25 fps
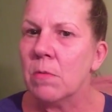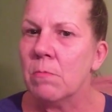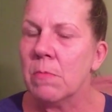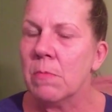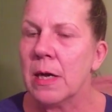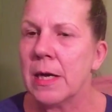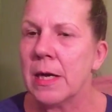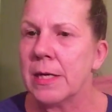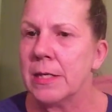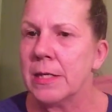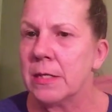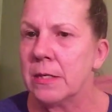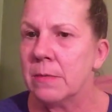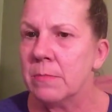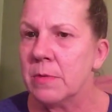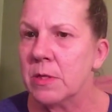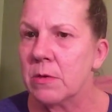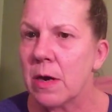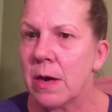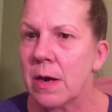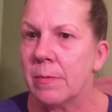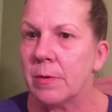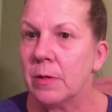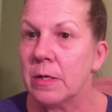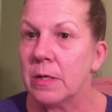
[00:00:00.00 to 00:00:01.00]
on my
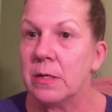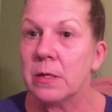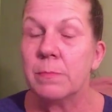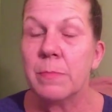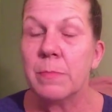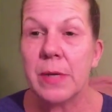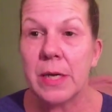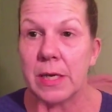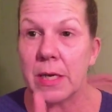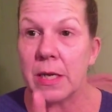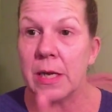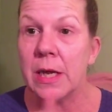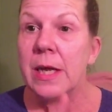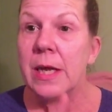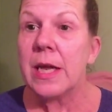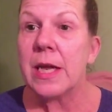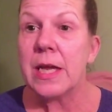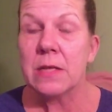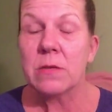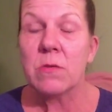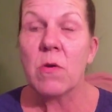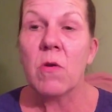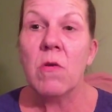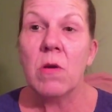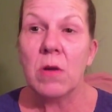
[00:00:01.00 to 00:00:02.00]
subscriber list, but
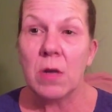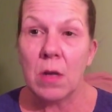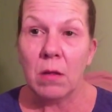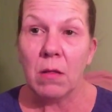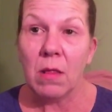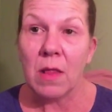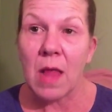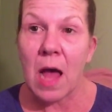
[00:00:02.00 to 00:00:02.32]
he's on a